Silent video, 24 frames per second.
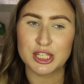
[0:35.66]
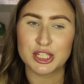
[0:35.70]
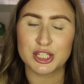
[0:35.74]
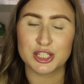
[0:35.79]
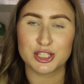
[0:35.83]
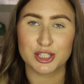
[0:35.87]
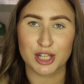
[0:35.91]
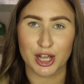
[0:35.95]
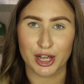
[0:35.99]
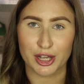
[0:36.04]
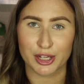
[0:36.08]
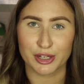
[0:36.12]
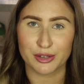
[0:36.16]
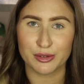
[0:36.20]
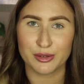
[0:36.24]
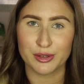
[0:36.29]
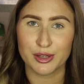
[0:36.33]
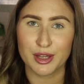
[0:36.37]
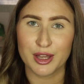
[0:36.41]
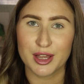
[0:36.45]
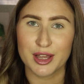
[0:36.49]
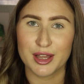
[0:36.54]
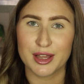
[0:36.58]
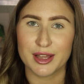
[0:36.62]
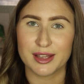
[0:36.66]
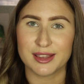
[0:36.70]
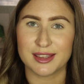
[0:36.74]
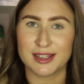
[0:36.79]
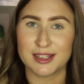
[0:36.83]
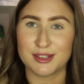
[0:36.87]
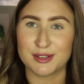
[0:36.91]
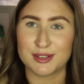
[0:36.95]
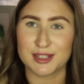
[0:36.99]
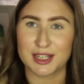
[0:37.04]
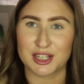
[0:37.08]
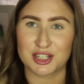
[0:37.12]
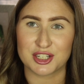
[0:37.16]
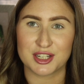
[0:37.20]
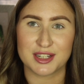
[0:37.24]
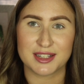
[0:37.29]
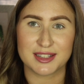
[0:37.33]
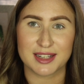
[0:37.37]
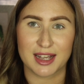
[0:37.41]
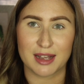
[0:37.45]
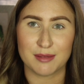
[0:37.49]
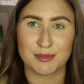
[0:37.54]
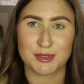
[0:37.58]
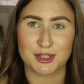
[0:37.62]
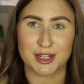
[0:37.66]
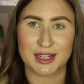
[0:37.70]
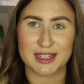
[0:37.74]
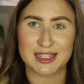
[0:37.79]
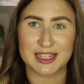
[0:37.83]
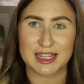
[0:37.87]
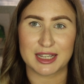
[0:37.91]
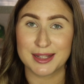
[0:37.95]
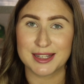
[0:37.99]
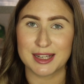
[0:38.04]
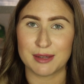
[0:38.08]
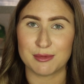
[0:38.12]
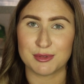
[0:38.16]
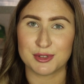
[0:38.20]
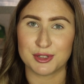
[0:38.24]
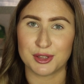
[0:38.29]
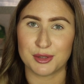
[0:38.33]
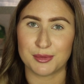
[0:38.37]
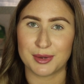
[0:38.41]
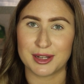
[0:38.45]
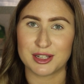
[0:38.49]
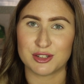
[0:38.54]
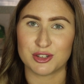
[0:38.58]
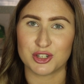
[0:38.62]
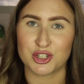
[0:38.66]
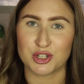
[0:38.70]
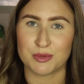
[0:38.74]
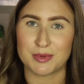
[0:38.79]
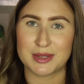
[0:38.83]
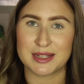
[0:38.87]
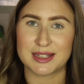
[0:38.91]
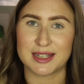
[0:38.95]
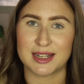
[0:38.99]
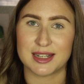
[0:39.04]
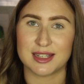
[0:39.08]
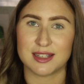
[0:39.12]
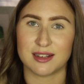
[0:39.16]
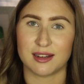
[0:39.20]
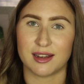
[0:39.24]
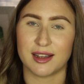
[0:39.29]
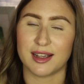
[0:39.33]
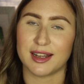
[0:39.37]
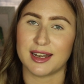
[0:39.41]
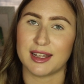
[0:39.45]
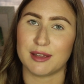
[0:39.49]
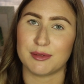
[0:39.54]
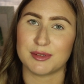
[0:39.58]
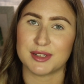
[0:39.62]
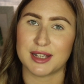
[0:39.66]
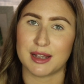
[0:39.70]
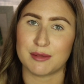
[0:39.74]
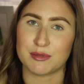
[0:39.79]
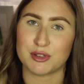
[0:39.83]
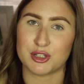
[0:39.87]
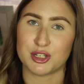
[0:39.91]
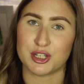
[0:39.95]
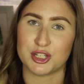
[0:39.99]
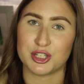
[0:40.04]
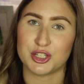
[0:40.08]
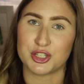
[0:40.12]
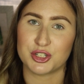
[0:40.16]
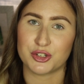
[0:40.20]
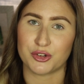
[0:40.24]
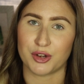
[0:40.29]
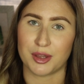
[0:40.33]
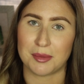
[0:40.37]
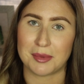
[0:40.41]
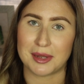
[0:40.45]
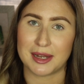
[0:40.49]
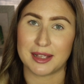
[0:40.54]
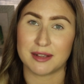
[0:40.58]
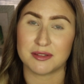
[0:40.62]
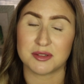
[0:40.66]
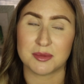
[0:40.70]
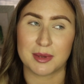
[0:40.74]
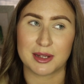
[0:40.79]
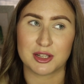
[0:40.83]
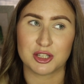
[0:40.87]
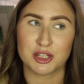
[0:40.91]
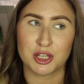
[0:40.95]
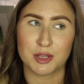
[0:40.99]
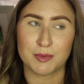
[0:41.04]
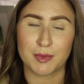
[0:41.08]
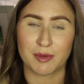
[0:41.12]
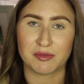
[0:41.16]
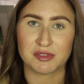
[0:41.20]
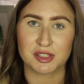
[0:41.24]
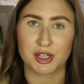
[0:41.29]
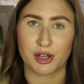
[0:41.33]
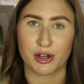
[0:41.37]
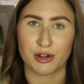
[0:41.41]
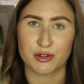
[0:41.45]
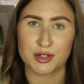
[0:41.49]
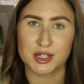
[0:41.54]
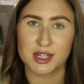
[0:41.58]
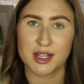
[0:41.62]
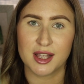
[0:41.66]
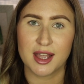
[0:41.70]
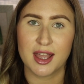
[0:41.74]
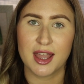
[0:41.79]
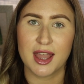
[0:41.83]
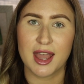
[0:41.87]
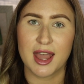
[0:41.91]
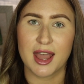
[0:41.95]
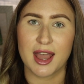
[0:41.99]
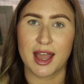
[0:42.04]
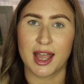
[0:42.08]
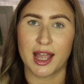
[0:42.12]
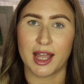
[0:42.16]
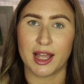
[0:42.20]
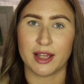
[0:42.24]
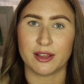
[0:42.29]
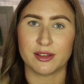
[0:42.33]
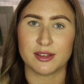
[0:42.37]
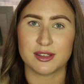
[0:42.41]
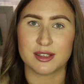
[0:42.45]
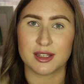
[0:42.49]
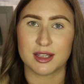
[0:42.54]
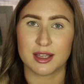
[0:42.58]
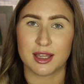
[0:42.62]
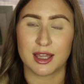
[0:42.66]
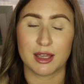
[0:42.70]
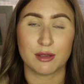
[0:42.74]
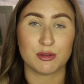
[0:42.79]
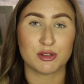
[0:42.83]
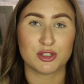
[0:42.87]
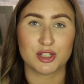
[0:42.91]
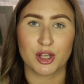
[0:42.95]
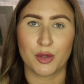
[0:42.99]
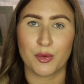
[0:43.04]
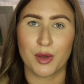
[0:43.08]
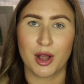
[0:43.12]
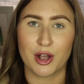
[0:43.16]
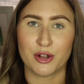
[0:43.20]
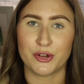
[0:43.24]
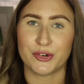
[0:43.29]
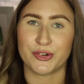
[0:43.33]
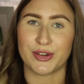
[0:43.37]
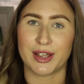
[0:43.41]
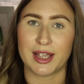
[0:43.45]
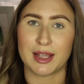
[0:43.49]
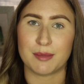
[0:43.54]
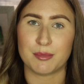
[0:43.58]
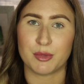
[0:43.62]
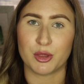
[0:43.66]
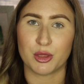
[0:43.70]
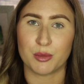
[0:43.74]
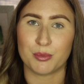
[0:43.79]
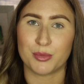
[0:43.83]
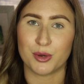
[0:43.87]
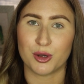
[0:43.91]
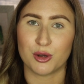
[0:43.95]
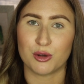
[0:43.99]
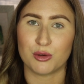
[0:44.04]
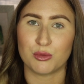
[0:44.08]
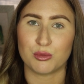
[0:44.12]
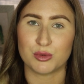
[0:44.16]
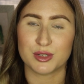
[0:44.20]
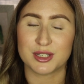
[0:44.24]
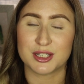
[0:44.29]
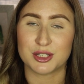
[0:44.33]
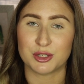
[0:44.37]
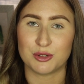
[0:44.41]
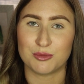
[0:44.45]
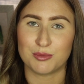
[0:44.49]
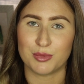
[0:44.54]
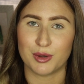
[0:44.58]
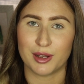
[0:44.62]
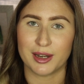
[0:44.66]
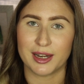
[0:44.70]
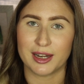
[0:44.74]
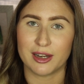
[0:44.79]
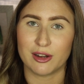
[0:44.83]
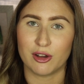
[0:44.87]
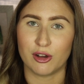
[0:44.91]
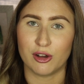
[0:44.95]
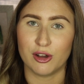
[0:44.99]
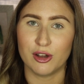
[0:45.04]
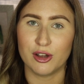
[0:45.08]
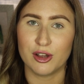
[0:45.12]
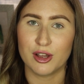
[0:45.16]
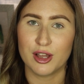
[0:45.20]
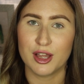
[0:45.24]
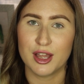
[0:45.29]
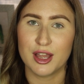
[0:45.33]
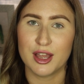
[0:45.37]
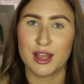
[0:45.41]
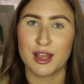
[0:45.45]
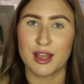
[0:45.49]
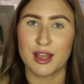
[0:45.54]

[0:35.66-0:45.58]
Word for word: So this is actually Sam's idea. One day he was on the way to a shopping centre and he was absolutely screaming. He was about 2 months old and he was so hungry, but the bottle was still boiling hot,